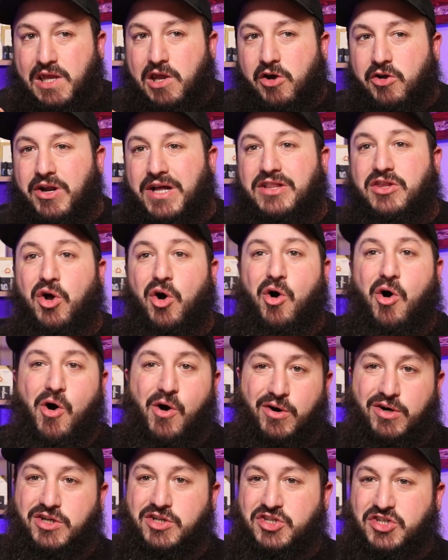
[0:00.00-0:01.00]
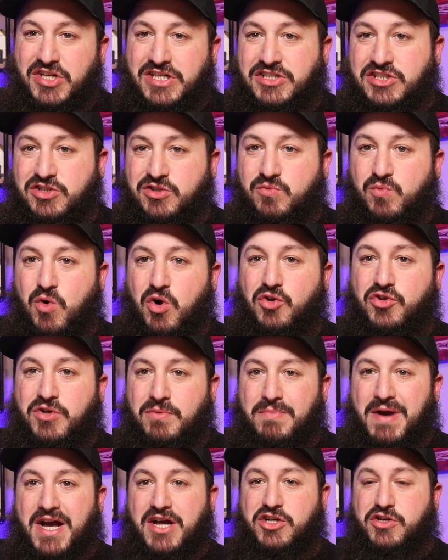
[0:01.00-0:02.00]
are not the hardest things in the world to
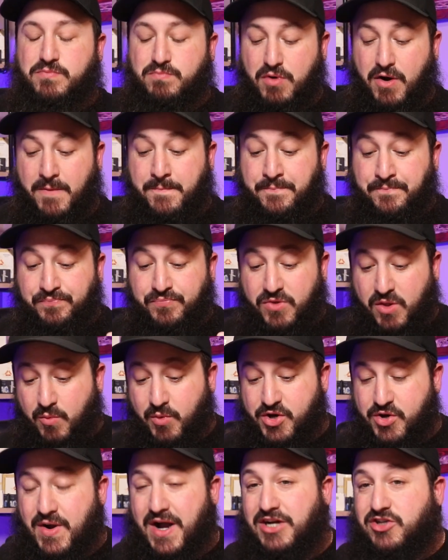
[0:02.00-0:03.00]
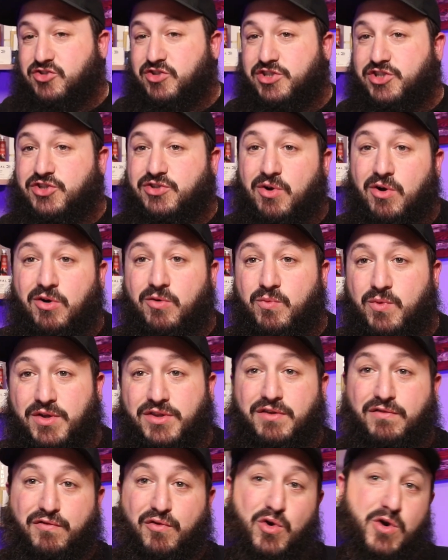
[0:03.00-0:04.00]
match, but when you actually start
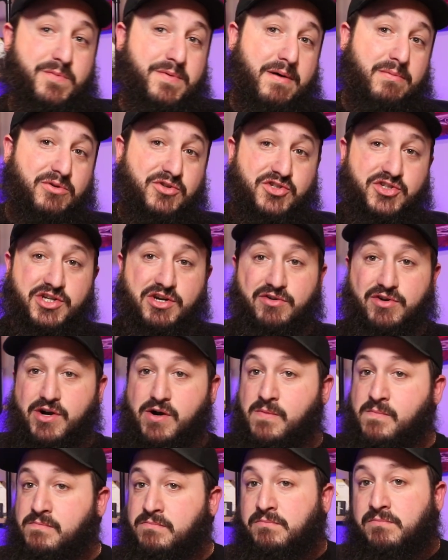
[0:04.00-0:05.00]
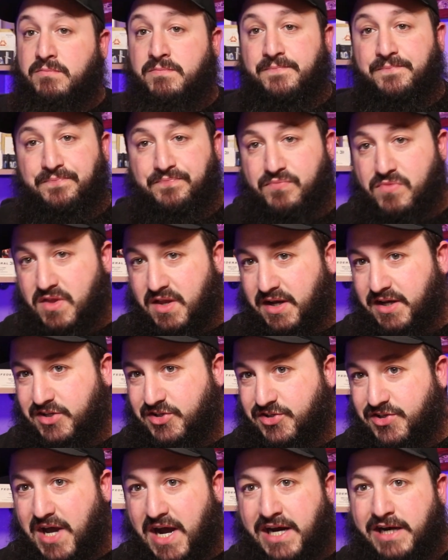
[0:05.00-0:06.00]
with the Fruity Pebbles cereal,
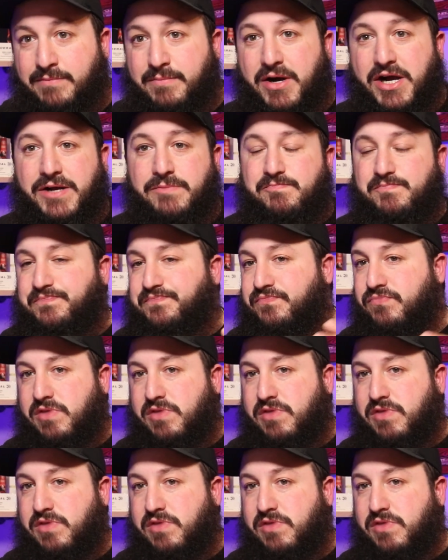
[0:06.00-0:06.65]
it's a dynamite.